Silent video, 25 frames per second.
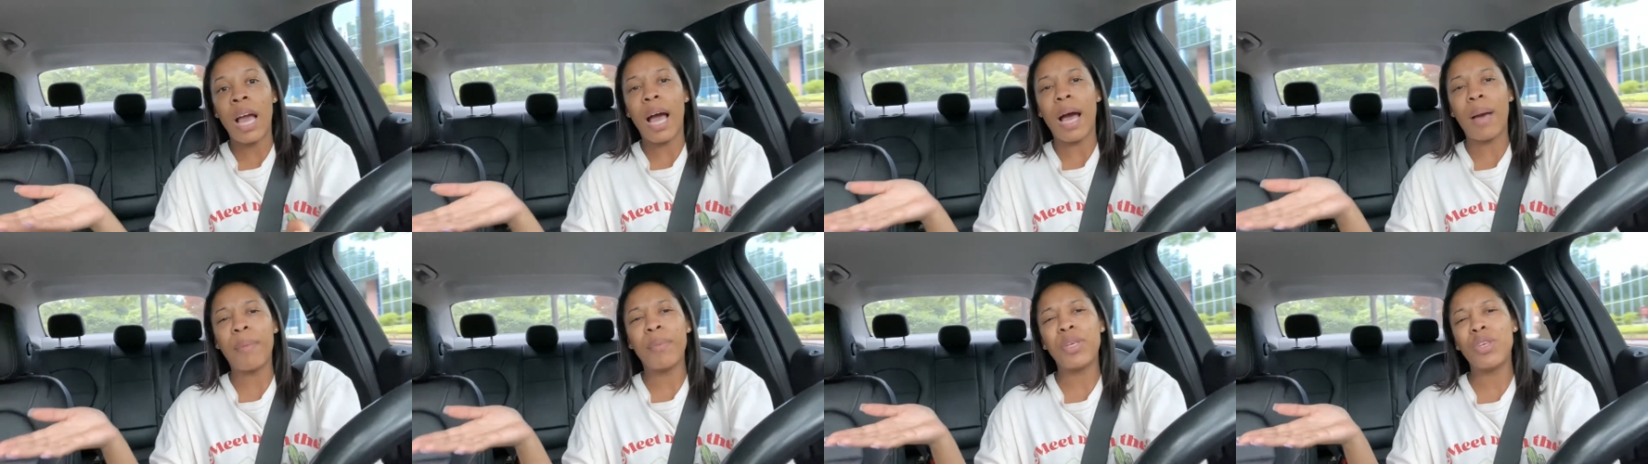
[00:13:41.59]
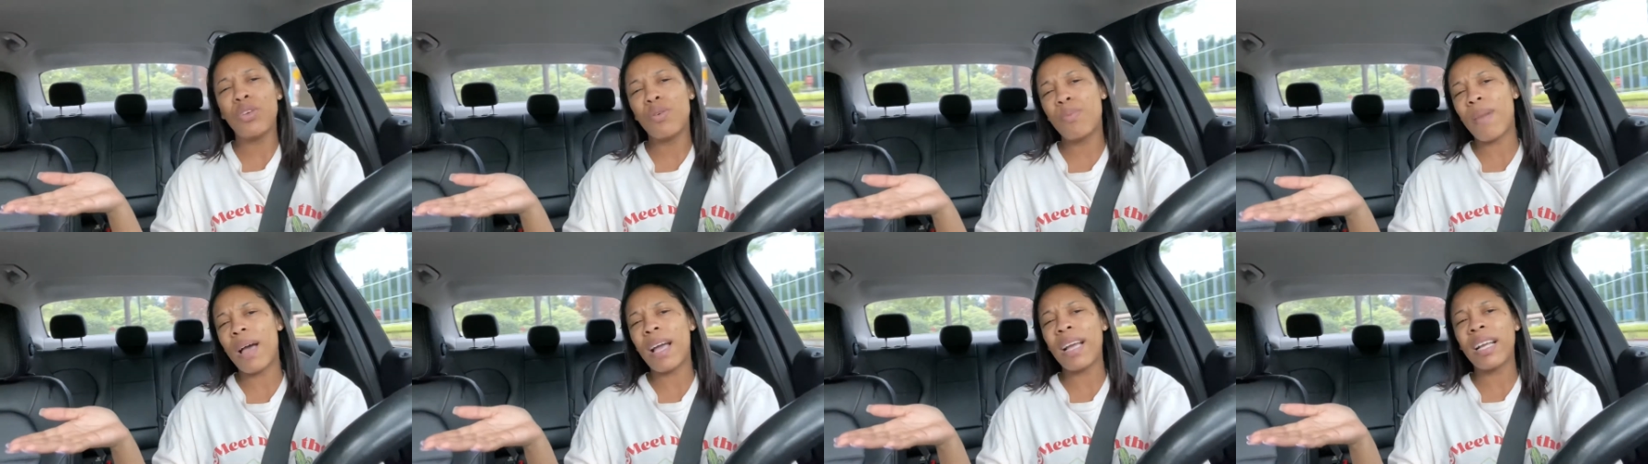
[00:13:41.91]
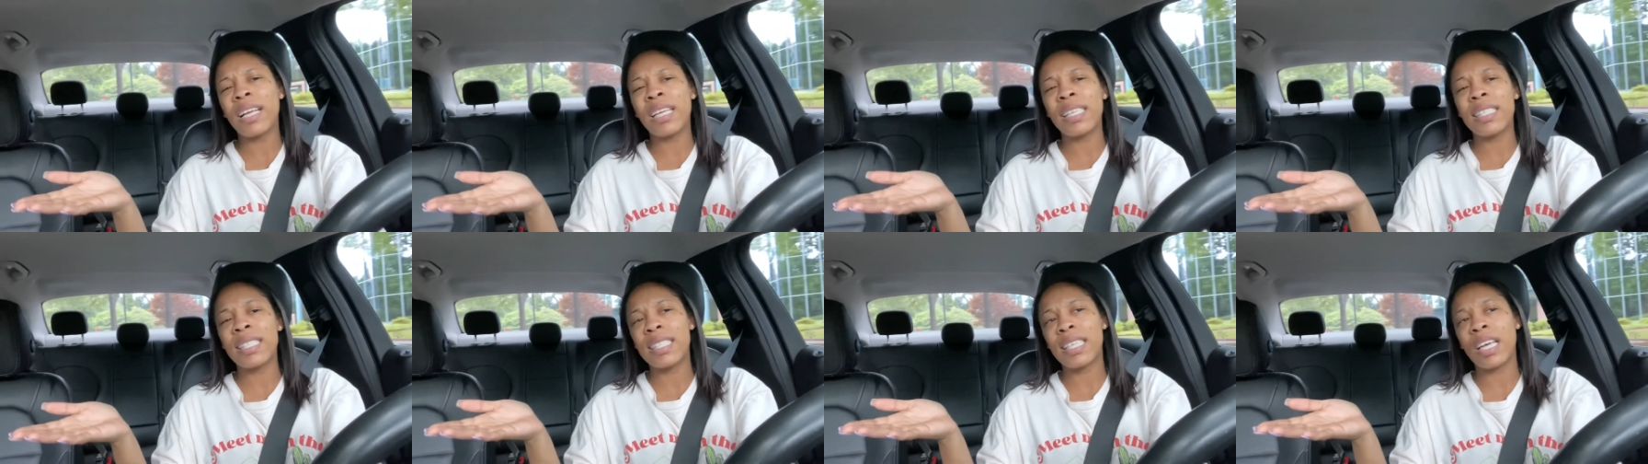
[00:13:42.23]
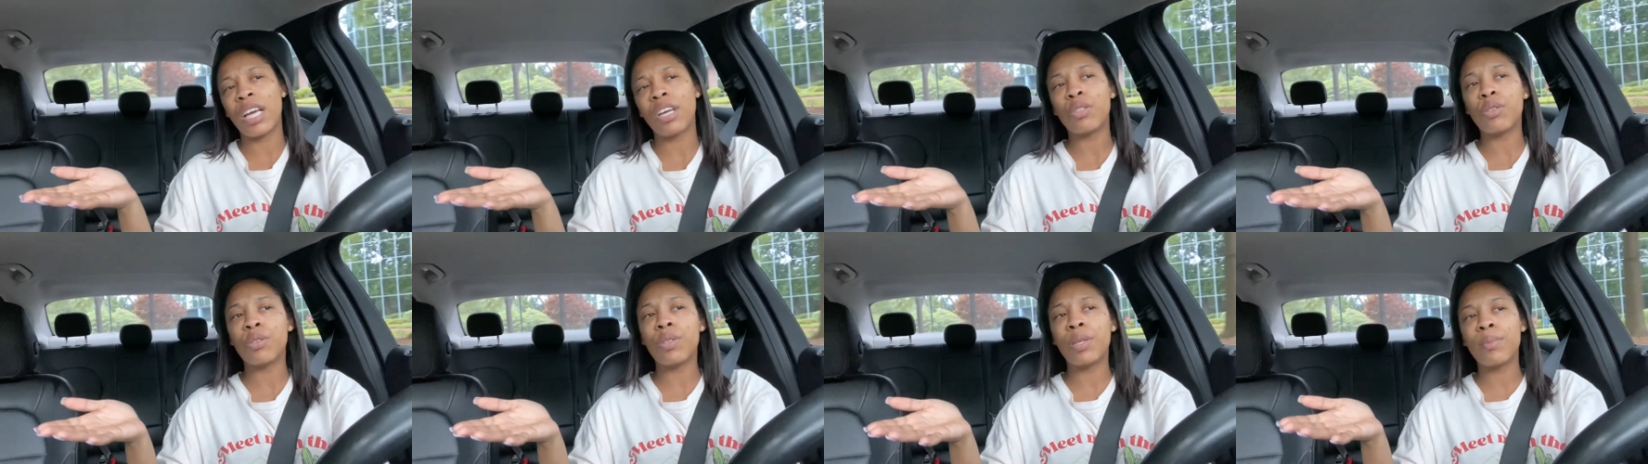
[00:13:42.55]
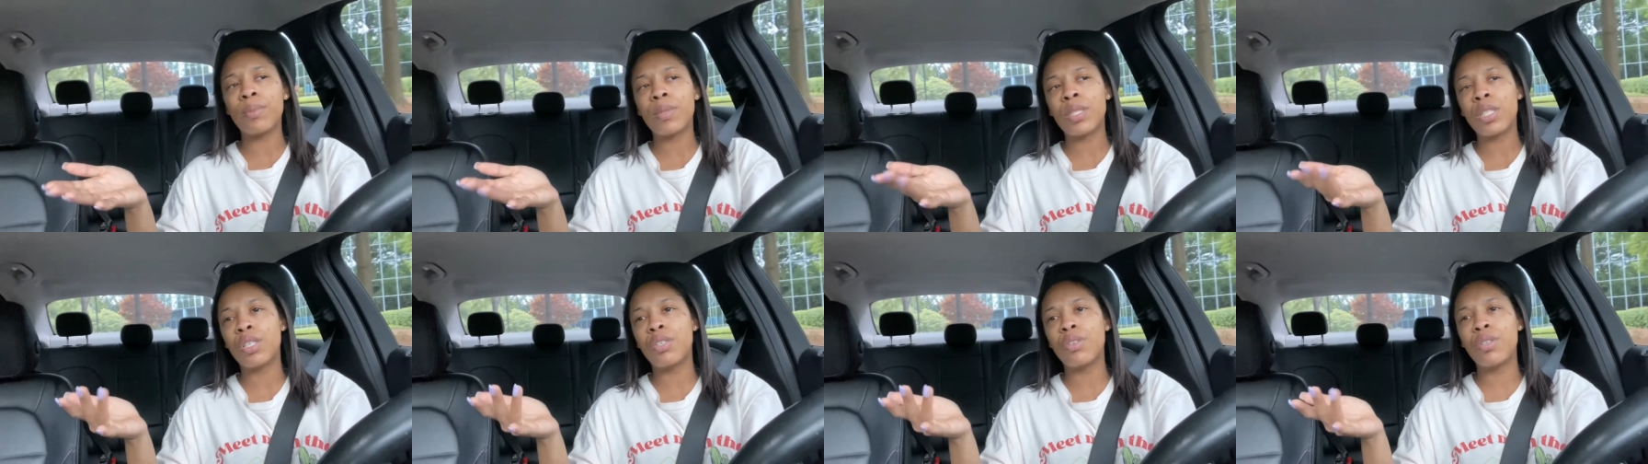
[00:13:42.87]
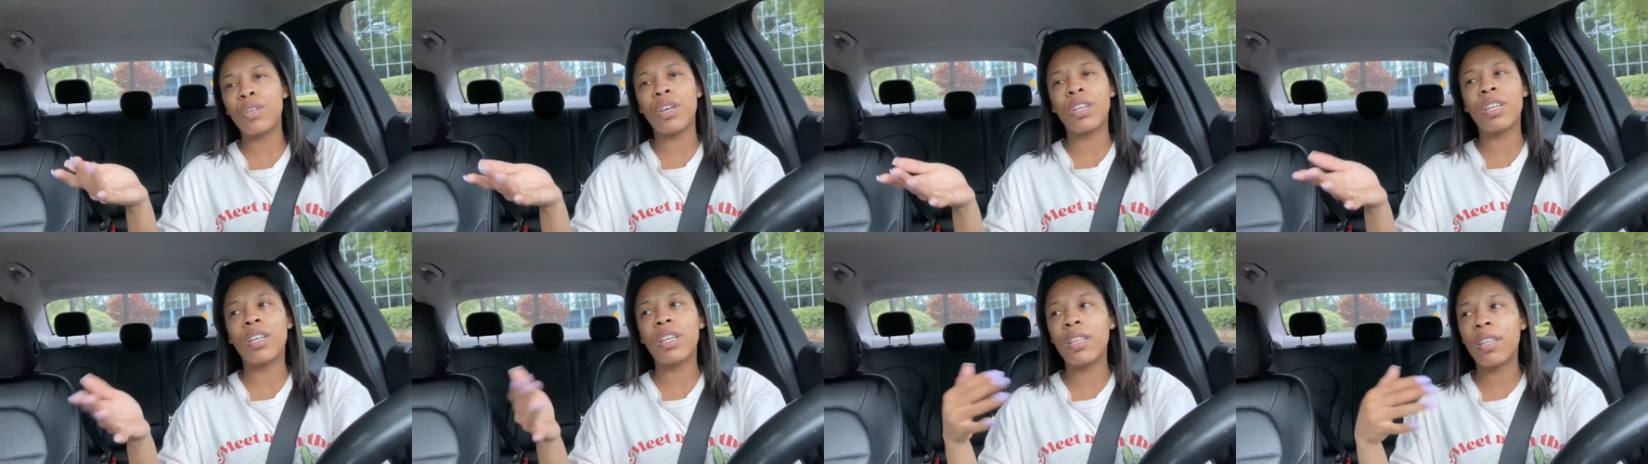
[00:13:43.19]
I mean, you might can schedule them to do
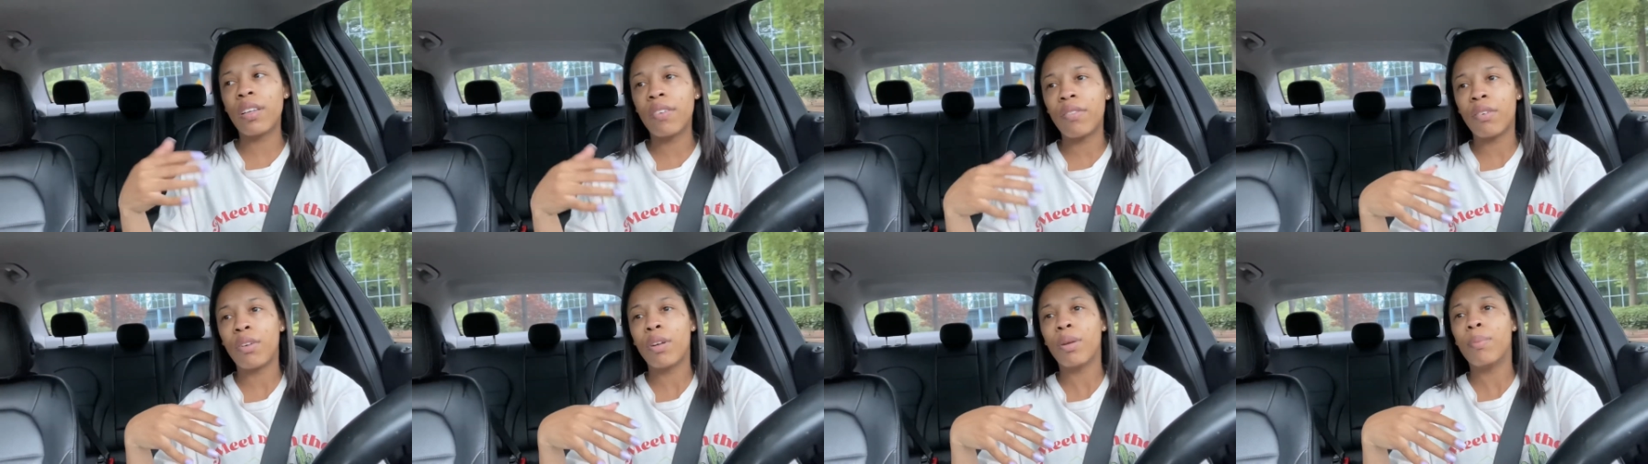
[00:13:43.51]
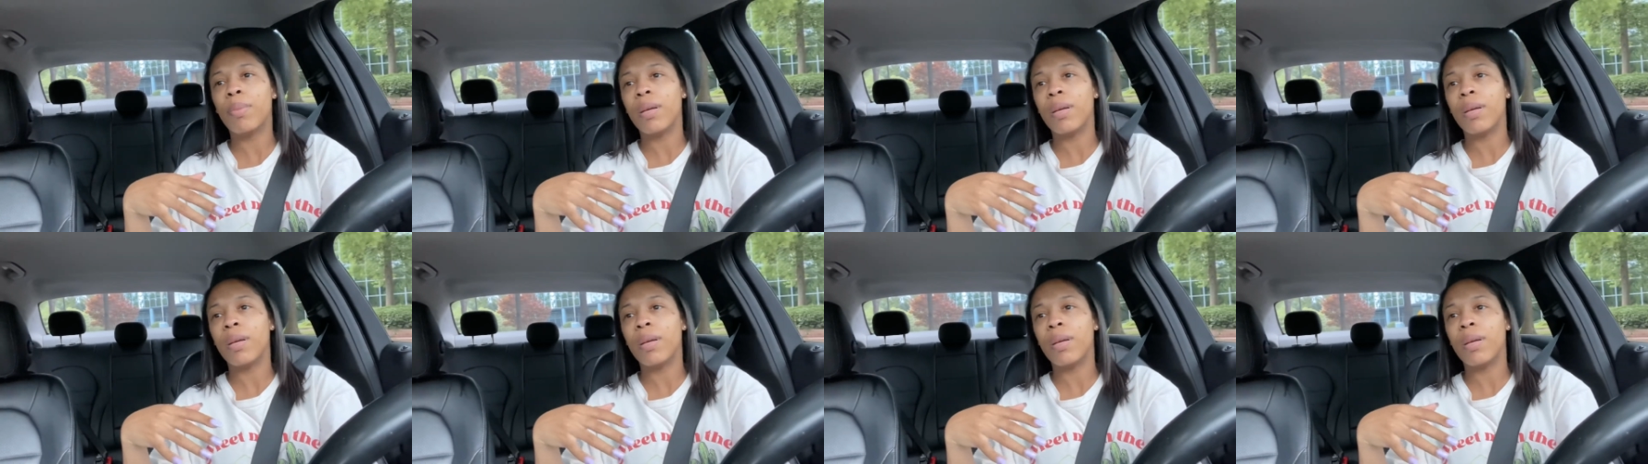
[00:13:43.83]
your delivery,